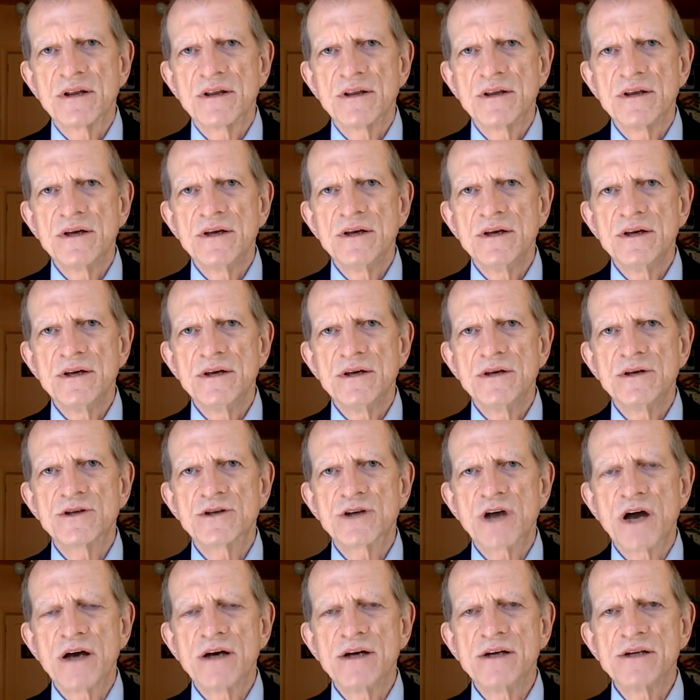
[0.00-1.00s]
the
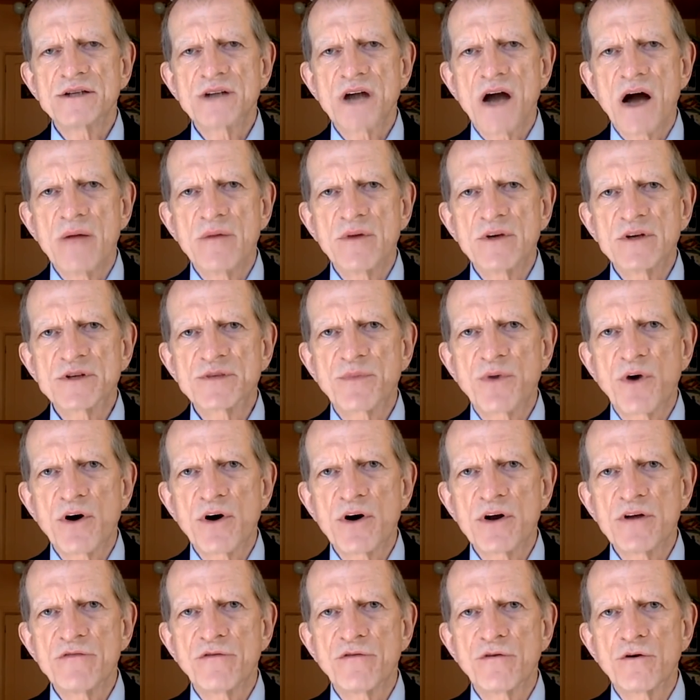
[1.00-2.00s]
Chinese Communist
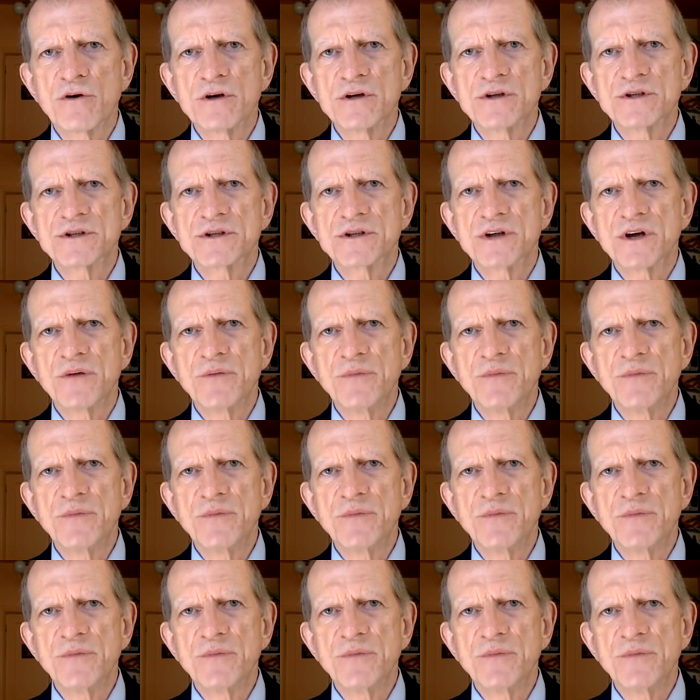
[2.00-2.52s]
Party for its